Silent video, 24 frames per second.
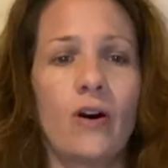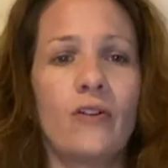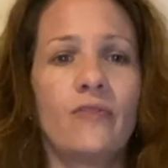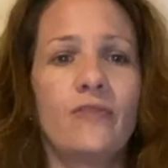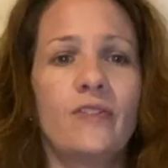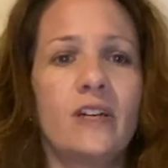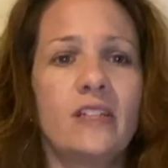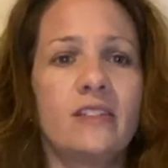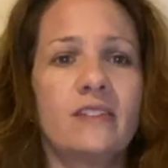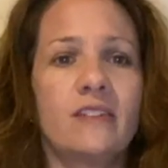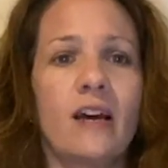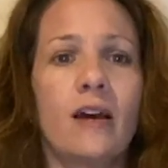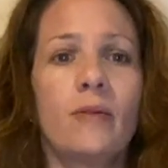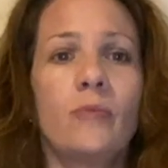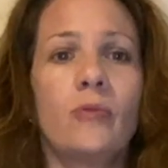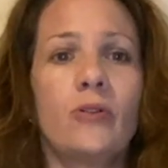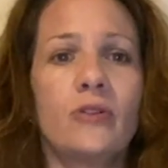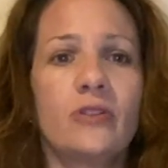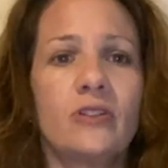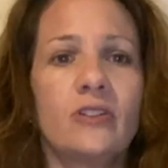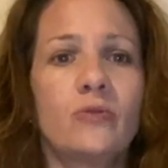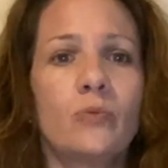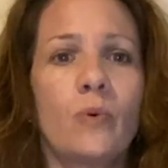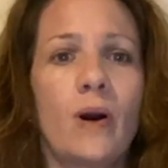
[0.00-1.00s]
Well, first-time
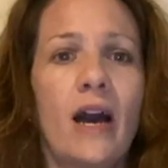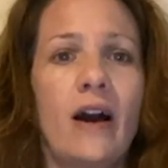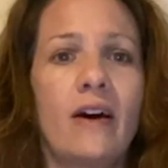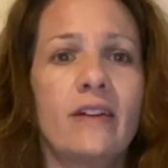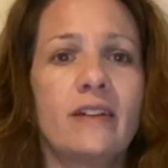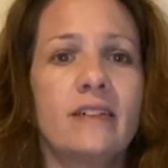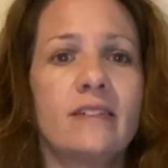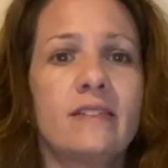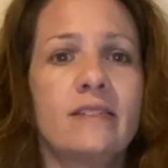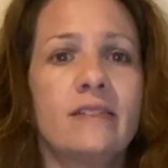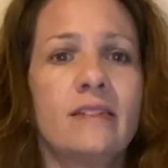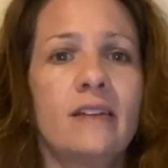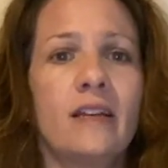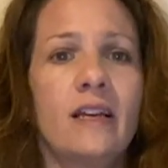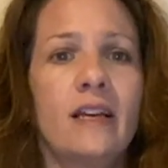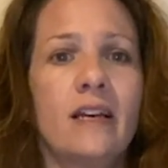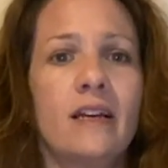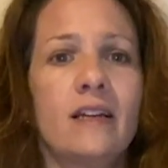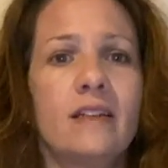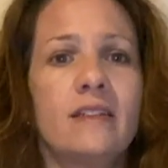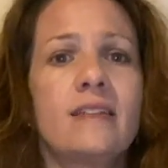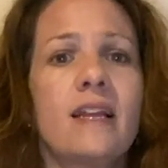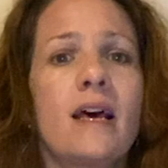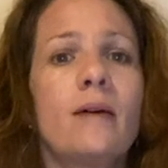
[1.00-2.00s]
authors wowed us.
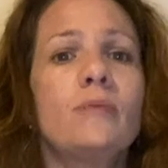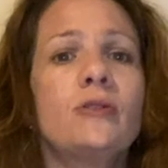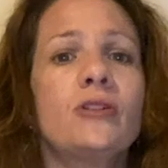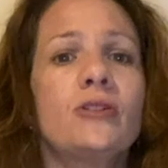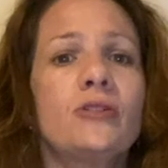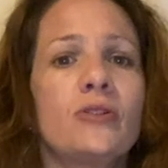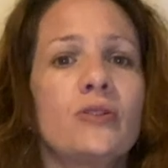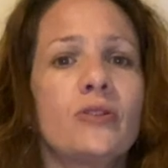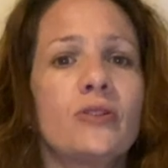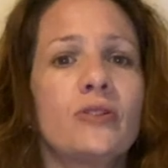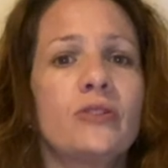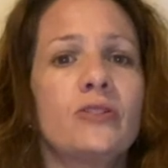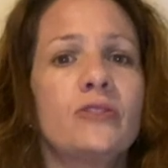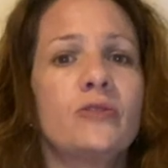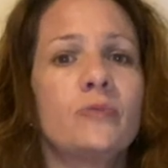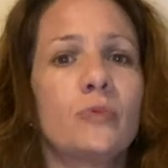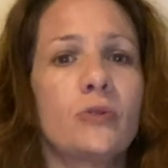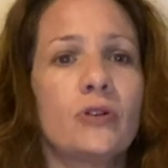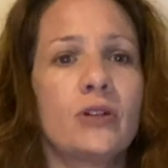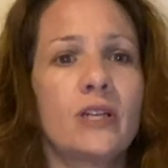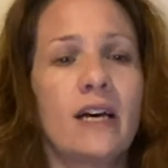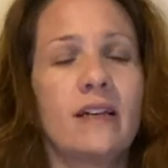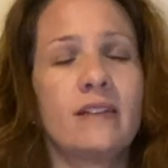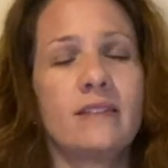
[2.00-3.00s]
Established authors
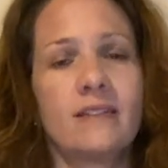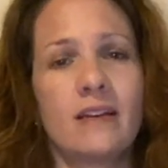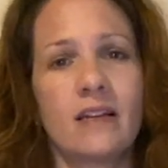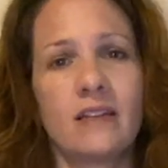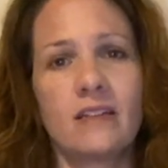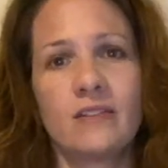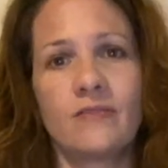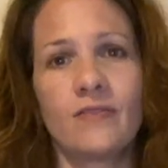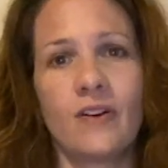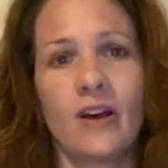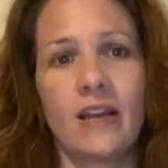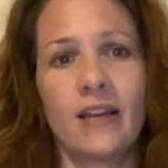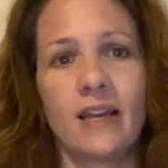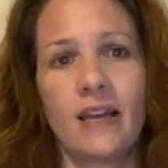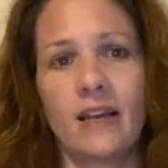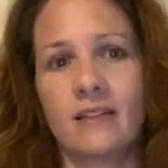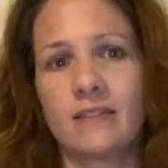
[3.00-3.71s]
brought out satisfying